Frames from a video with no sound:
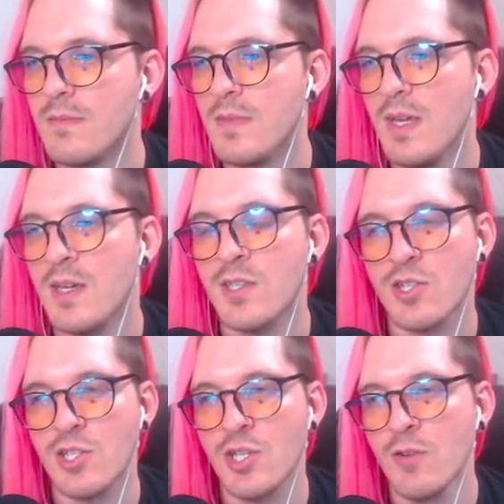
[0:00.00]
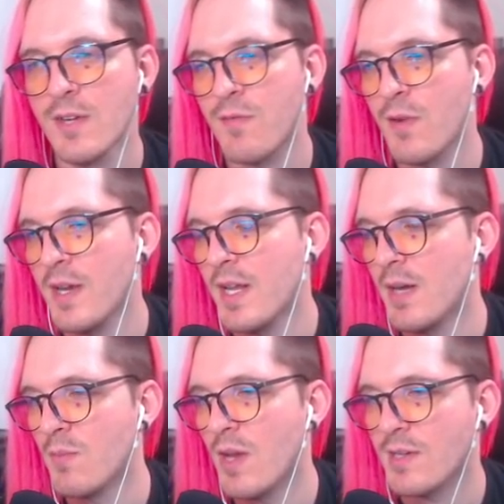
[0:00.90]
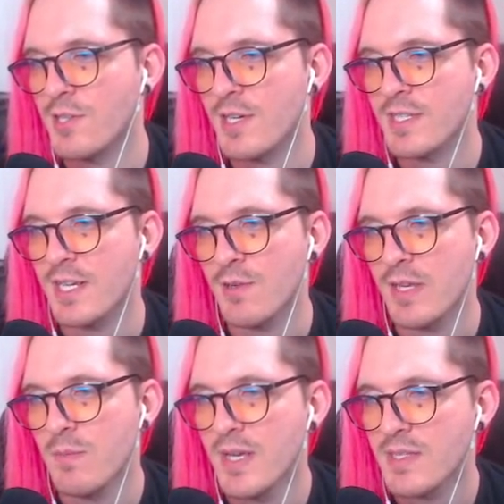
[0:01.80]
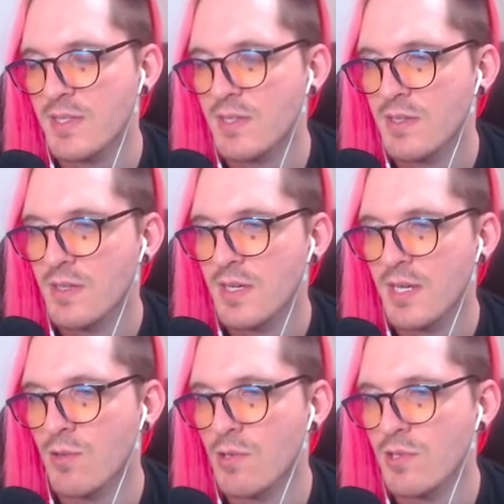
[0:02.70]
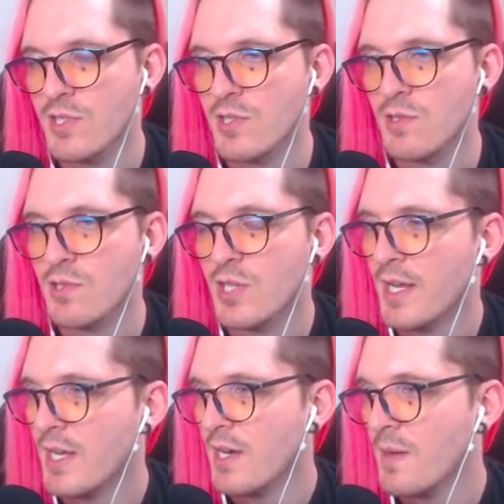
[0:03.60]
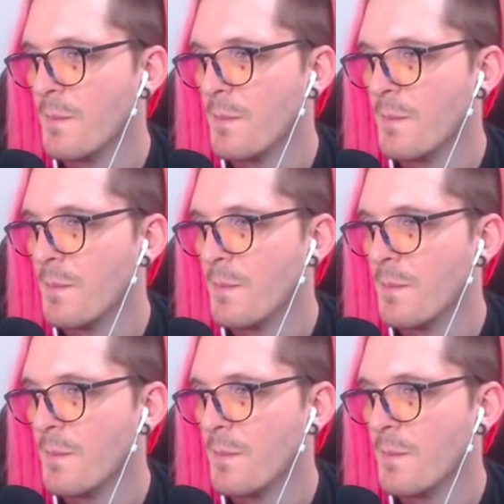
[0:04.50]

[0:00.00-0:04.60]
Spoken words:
Because there's 2 different relic checks that you need missed in order to check here.